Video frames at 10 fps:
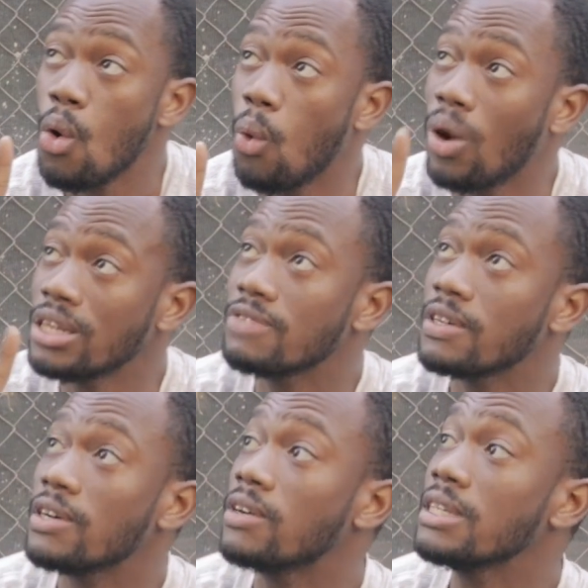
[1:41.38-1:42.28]
What is
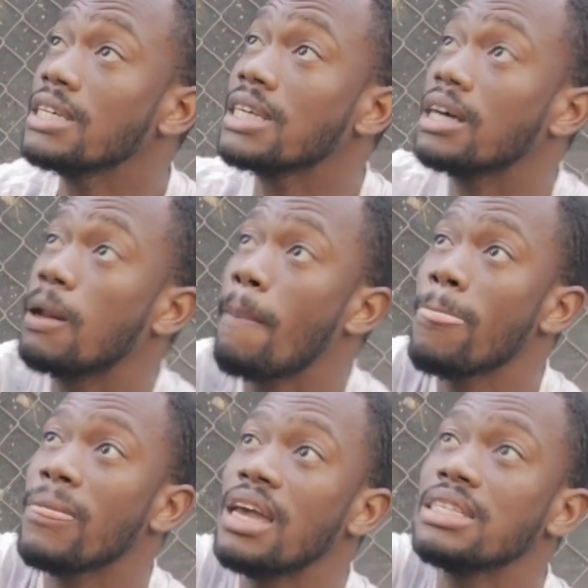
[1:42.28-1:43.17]
very critical
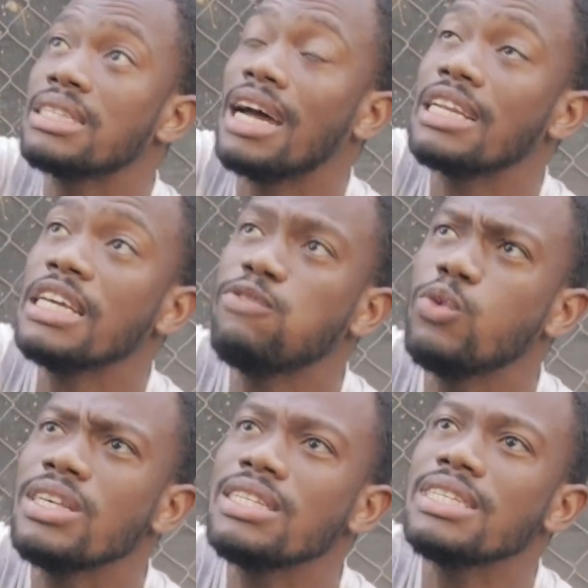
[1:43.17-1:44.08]
is that if
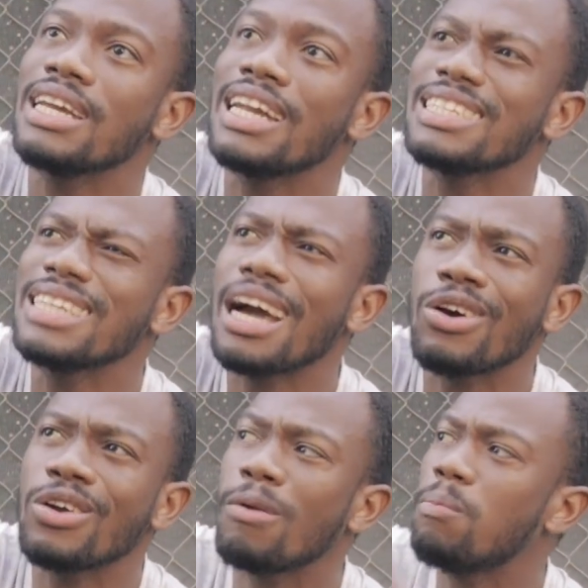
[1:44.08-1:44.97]
we see an attack
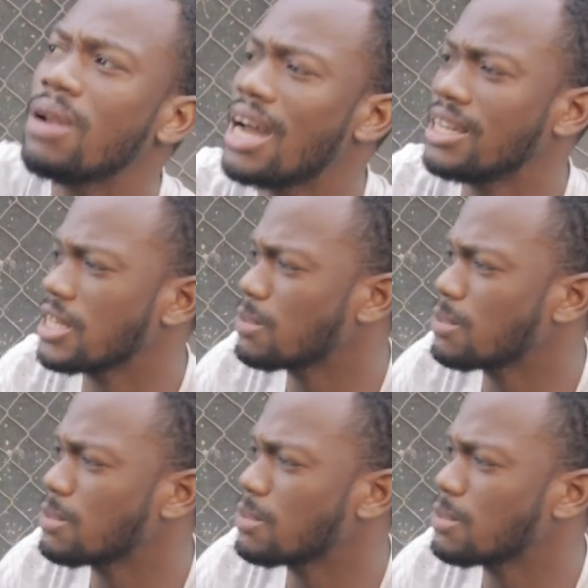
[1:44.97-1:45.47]
on our plant,